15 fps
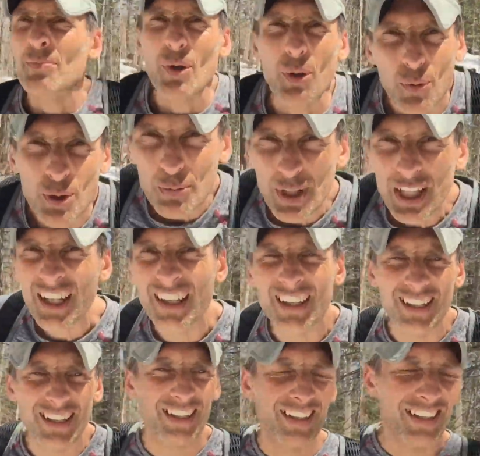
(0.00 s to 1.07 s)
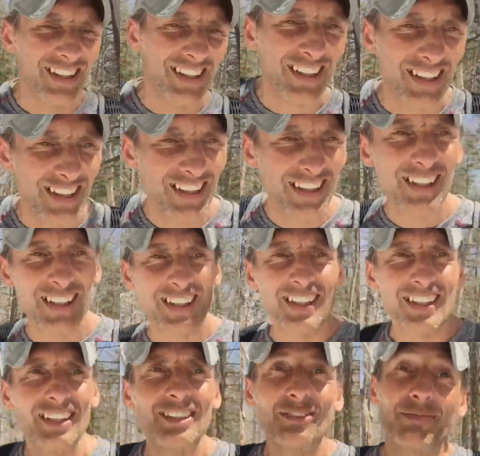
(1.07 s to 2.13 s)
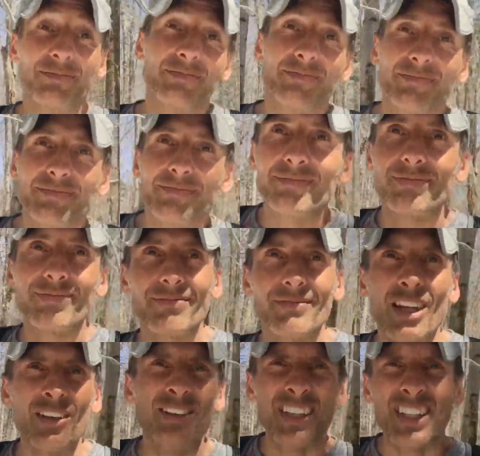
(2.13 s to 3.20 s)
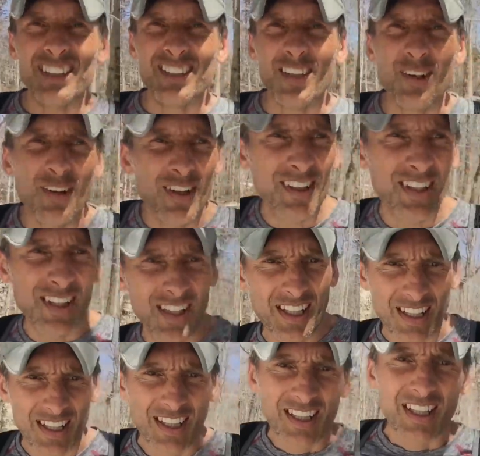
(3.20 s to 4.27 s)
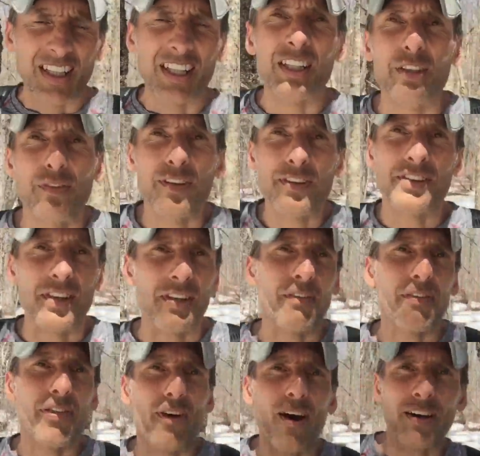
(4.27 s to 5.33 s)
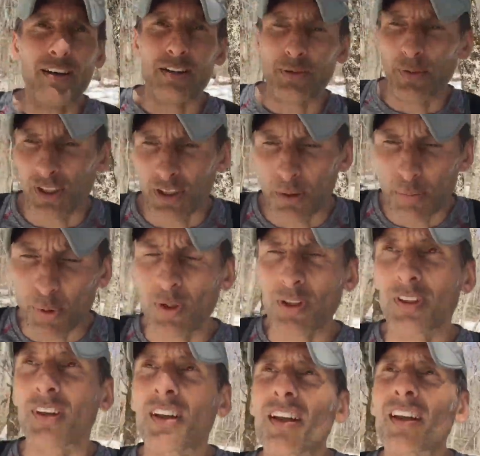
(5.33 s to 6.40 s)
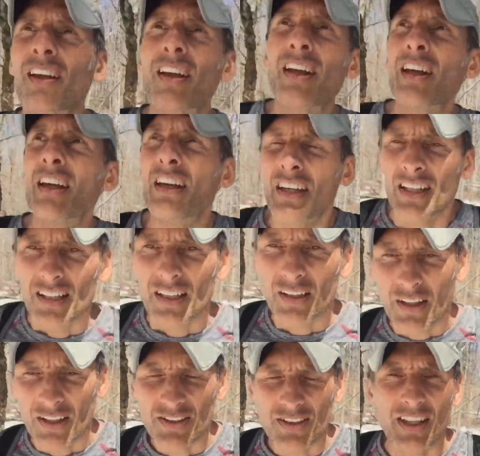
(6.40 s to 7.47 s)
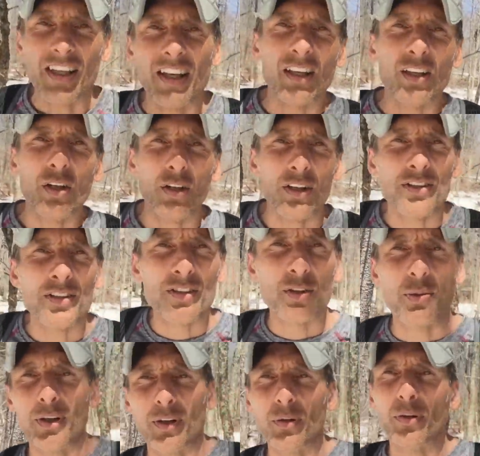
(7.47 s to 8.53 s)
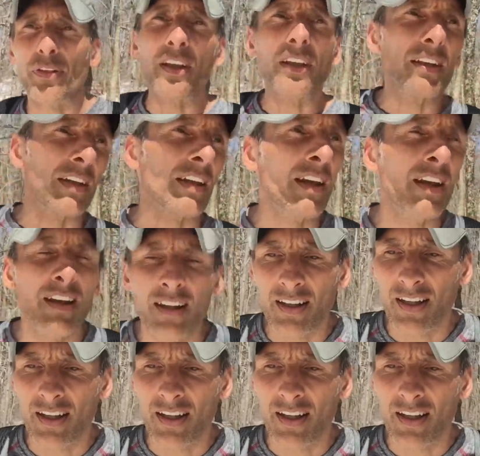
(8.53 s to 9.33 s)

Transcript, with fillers: But would we? I don't think so. I think diversity of thought is really important because it encourages critical thinking.